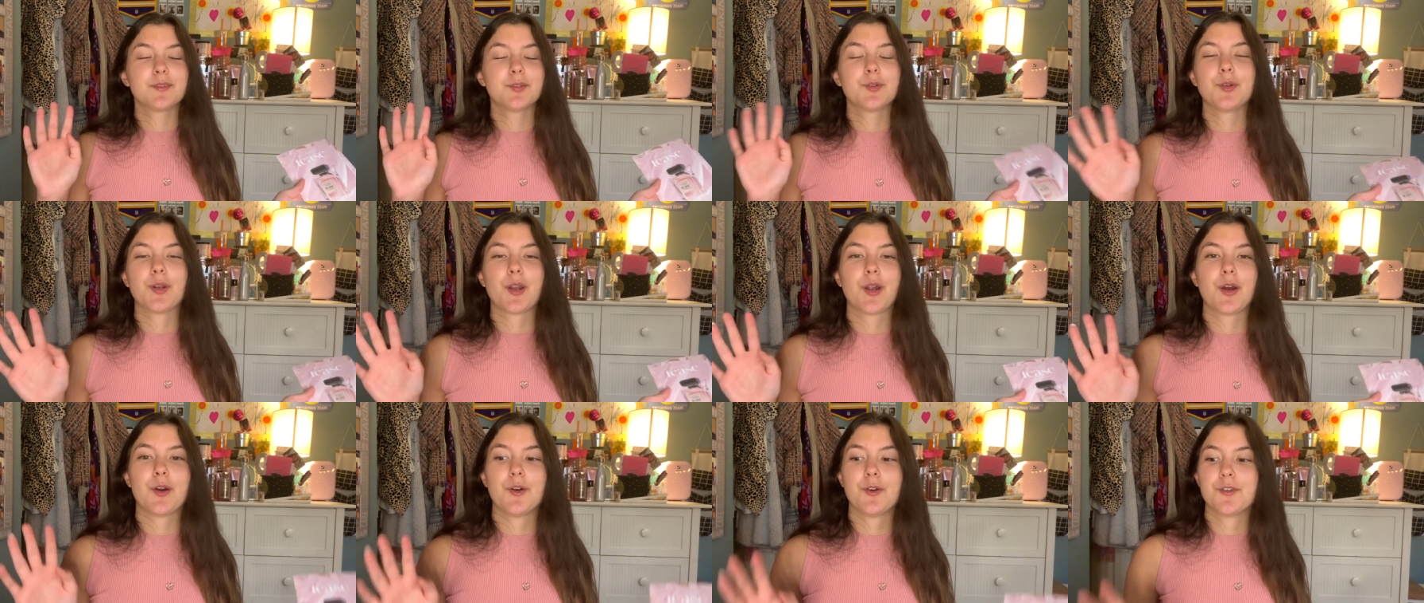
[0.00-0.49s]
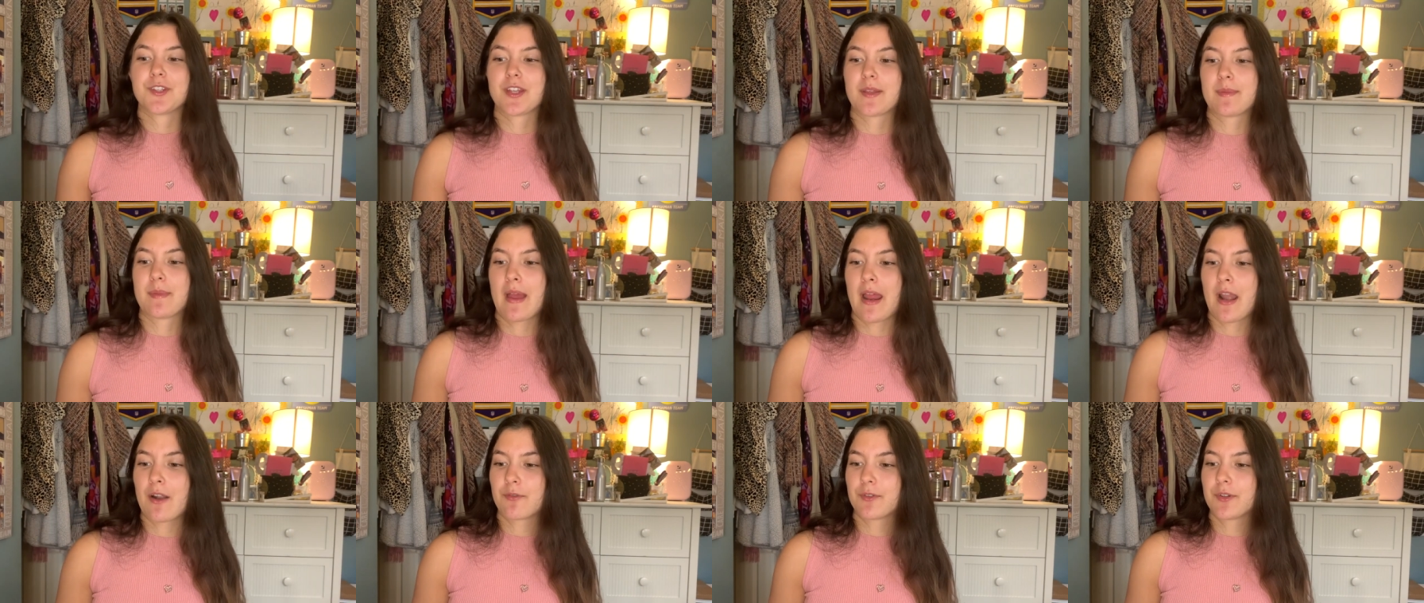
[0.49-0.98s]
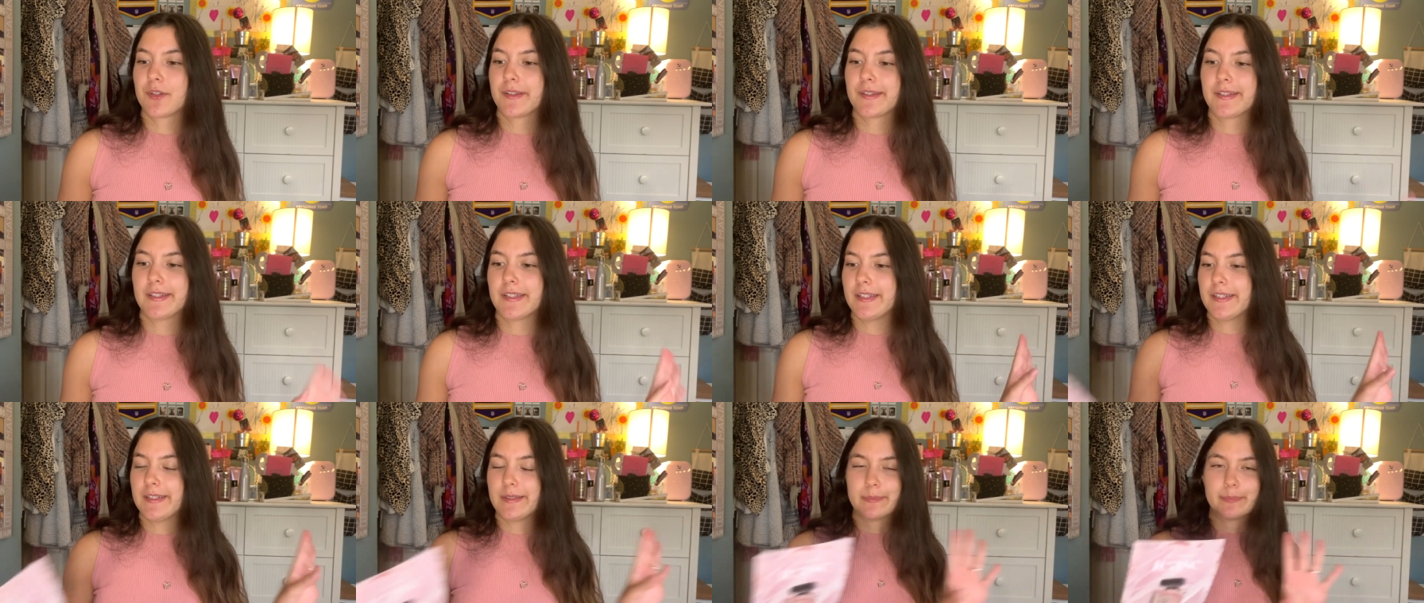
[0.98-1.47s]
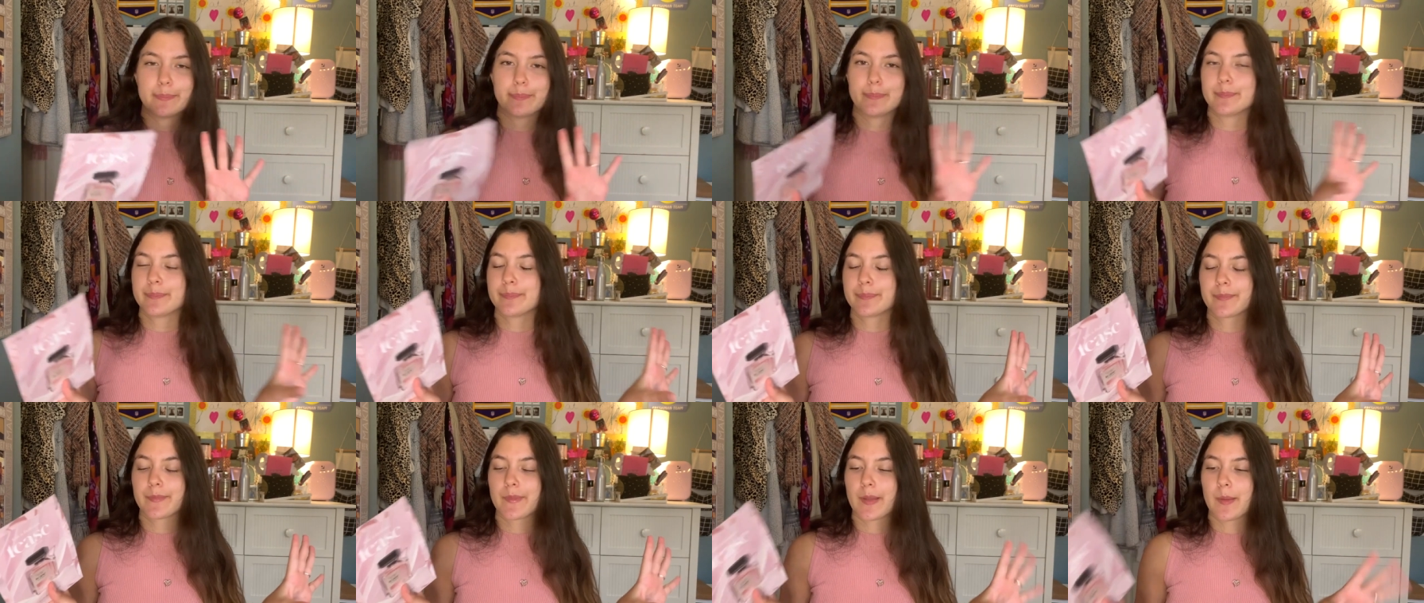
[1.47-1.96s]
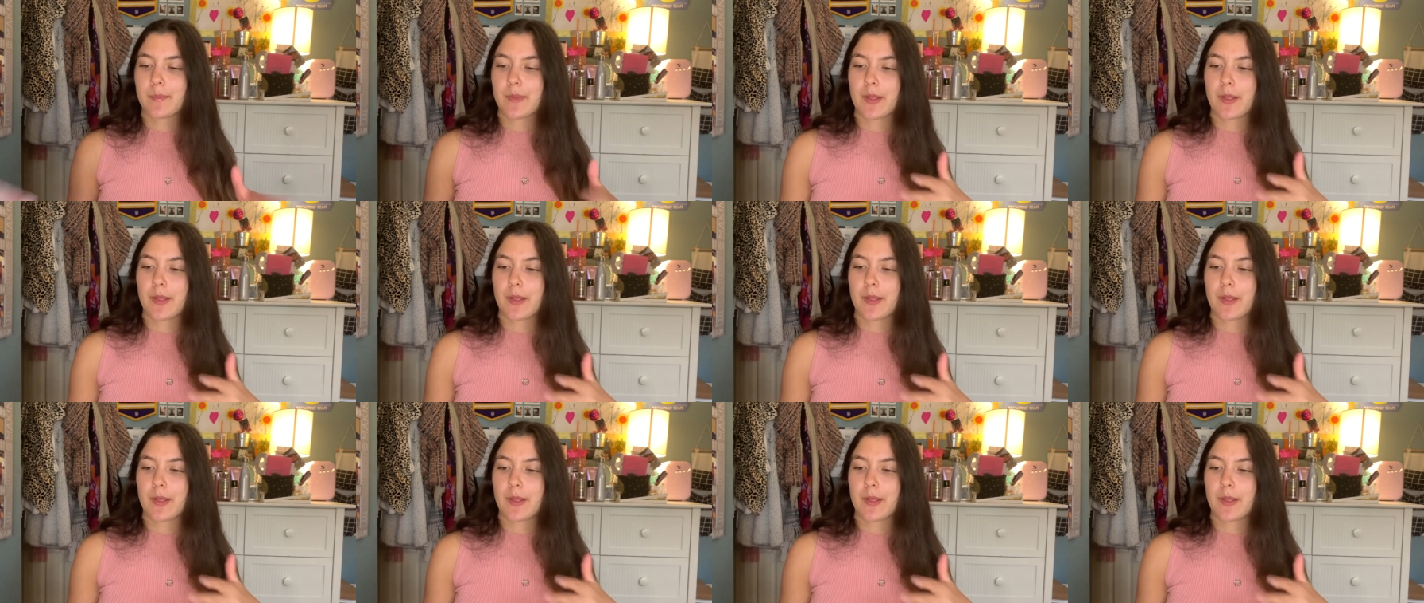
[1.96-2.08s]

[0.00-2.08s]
Who knows? I'm not really, I'm